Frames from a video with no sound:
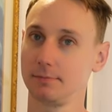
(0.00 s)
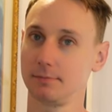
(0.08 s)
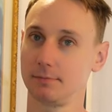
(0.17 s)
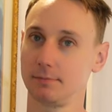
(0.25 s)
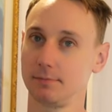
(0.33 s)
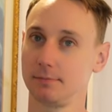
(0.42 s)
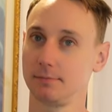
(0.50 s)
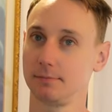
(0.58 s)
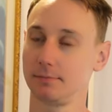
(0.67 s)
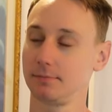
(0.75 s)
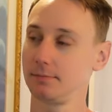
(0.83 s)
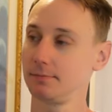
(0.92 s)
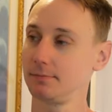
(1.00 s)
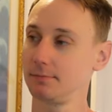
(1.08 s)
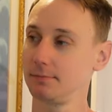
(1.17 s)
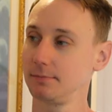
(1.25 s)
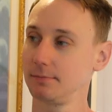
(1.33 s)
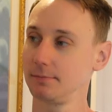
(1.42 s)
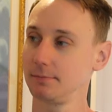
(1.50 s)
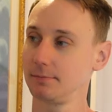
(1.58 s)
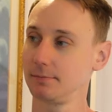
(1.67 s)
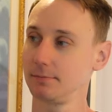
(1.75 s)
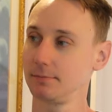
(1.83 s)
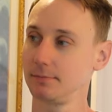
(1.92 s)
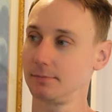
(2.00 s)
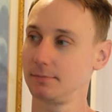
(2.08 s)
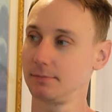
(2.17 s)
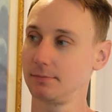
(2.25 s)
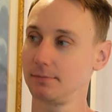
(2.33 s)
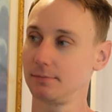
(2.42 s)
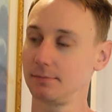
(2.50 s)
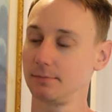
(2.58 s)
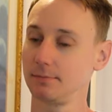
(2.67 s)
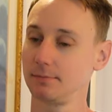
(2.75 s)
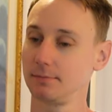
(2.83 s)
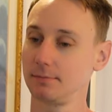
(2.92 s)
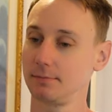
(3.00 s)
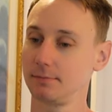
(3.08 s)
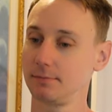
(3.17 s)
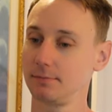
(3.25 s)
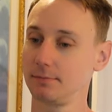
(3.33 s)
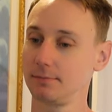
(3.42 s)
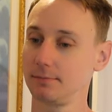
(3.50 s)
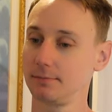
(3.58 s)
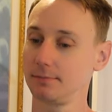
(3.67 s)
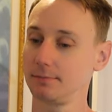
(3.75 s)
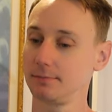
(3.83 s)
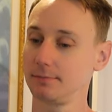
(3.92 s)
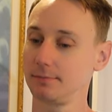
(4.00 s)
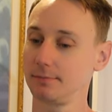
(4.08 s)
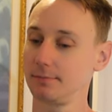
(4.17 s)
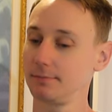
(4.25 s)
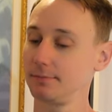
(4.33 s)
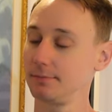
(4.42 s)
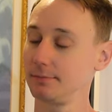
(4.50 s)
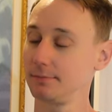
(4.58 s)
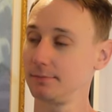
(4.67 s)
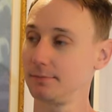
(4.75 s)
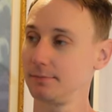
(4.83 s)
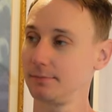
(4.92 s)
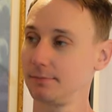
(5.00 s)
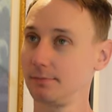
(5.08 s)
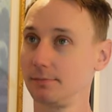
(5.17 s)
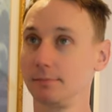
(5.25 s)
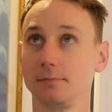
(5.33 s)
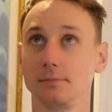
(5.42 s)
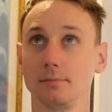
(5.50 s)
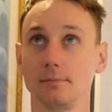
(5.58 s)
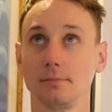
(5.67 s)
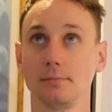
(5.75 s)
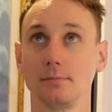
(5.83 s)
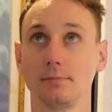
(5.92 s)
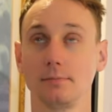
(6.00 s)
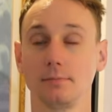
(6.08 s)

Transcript: The person shown says nothing.